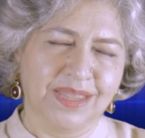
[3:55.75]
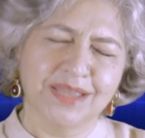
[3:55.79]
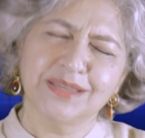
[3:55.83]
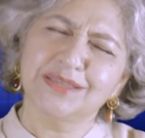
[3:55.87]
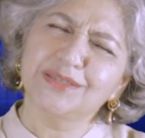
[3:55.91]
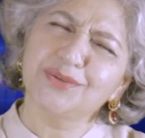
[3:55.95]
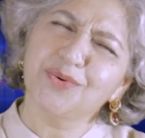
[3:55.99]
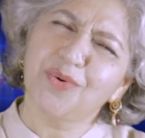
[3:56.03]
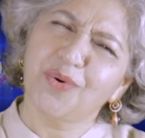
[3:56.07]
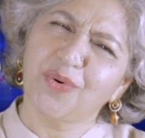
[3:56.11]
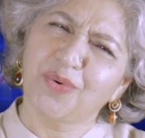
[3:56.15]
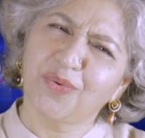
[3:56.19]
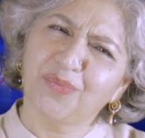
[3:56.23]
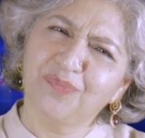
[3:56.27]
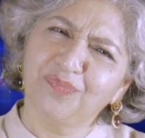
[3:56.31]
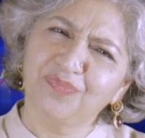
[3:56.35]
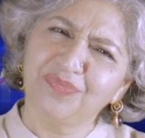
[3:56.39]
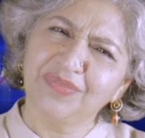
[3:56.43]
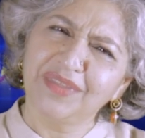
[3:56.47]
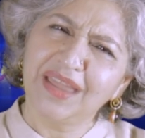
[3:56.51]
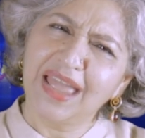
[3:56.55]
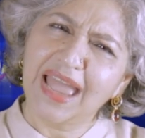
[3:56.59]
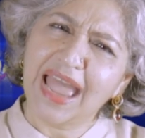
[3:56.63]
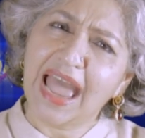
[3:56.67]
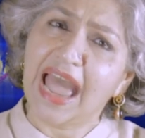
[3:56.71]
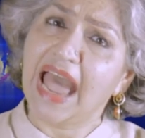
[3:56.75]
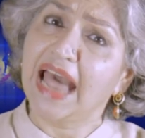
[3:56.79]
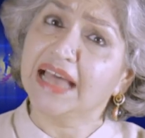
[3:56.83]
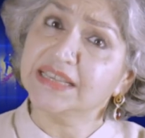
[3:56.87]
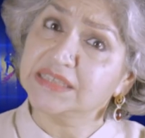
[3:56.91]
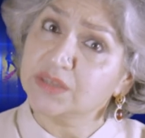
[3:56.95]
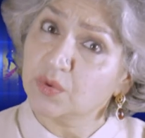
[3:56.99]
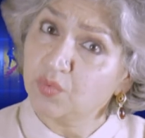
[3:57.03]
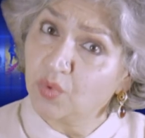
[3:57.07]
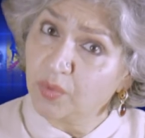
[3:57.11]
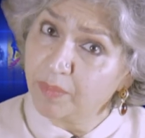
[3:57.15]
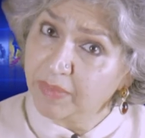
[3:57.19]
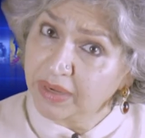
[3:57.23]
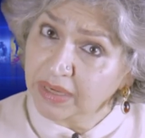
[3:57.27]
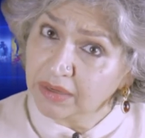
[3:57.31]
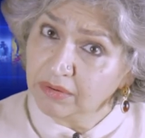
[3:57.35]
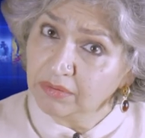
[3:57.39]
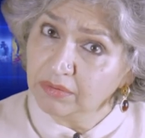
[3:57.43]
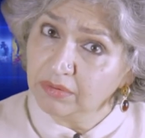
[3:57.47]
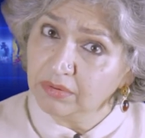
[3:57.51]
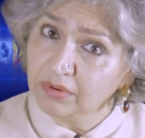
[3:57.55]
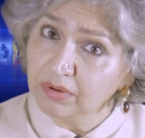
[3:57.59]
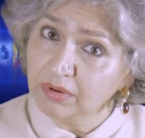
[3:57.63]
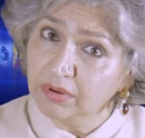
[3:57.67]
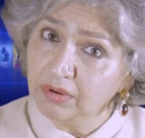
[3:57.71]
So, as a
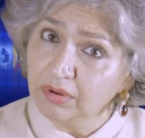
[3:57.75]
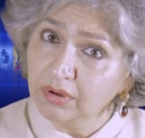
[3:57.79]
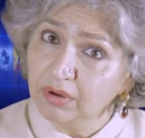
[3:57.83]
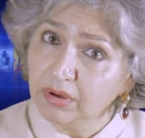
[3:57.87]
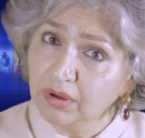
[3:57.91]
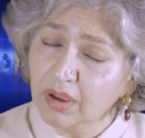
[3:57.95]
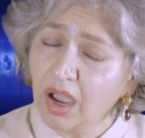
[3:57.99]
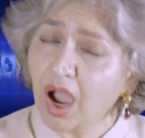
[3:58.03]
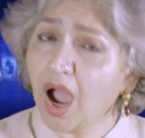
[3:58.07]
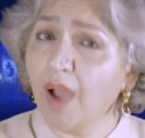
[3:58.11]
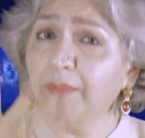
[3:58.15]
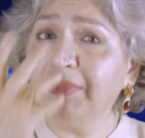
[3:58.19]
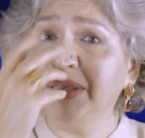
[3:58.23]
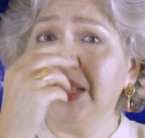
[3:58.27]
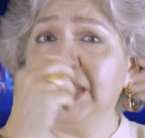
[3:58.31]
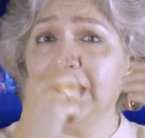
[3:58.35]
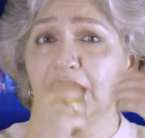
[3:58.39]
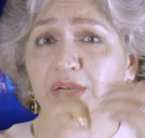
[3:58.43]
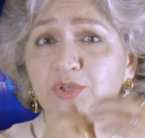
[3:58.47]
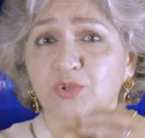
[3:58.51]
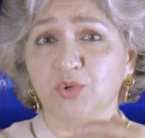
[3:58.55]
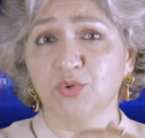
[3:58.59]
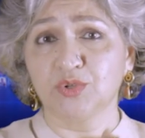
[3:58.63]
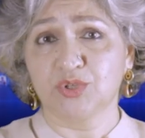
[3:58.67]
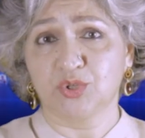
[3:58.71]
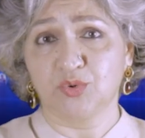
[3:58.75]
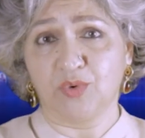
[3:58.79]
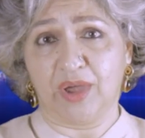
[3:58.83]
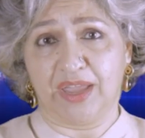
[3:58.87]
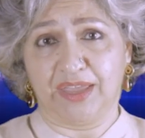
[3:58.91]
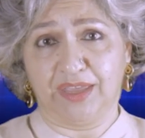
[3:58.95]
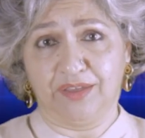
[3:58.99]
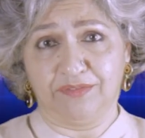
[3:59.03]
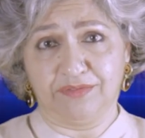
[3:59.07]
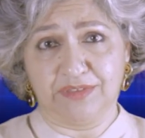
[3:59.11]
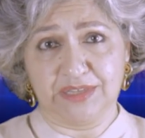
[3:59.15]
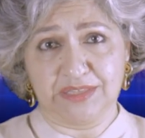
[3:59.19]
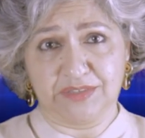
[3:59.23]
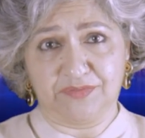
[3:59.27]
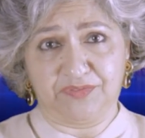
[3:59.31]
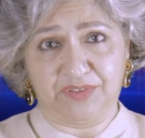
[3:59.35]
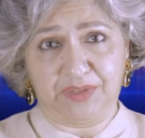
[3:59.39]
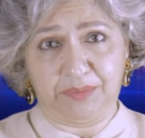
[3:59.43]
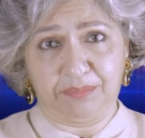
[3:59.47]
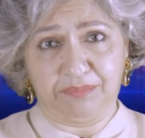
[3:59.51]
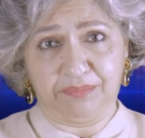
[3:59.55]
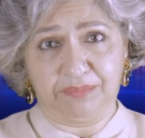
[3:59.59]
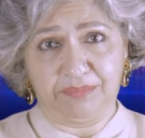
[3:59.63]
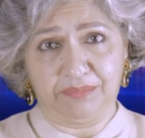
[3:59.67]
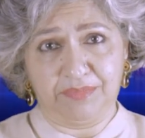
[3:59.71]
woman, how many laddus do I give this
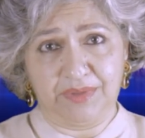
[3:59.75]
film?